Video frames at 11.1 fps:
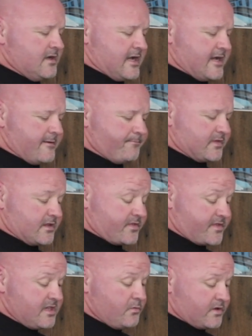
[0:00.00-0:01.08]
The
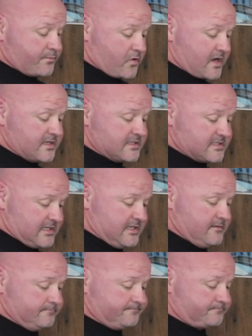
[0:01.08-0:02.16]
thing with
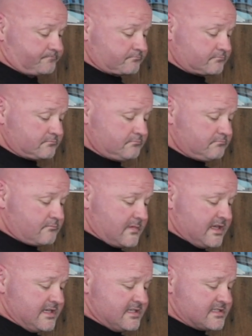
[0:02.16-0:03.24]
pregnancy
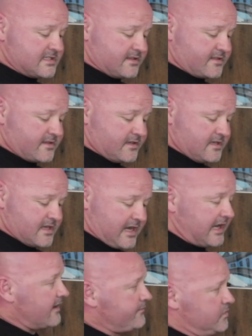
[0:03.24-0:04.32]
is that the
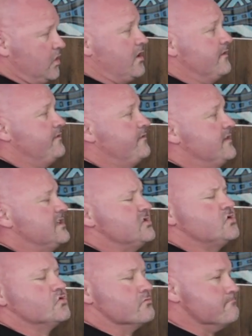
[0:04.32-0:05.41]
half-life
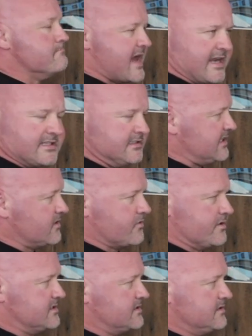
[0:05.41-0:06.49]
is dramatically
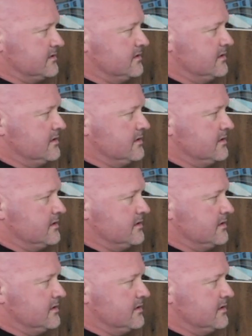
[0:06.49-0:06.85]
increased